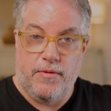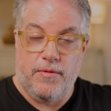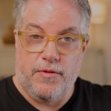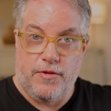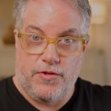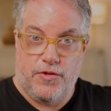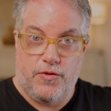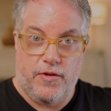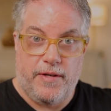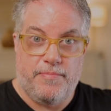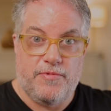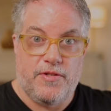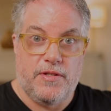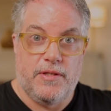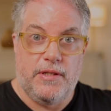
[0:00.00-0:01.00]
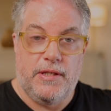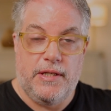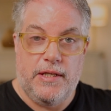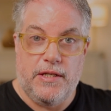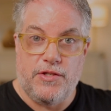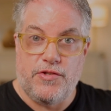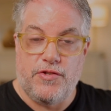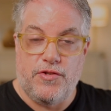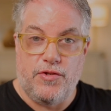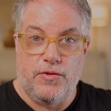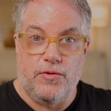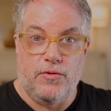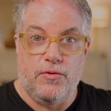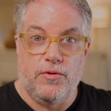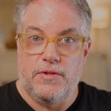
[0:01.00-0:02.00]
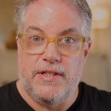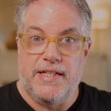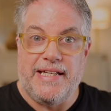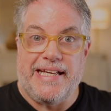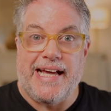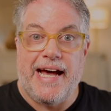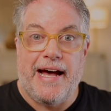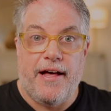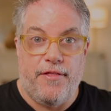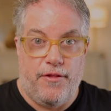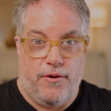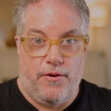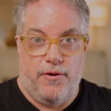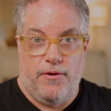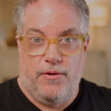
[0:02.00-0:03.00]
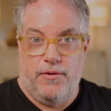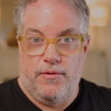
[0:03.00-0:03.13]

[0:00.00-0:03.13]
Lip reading: the script is to gather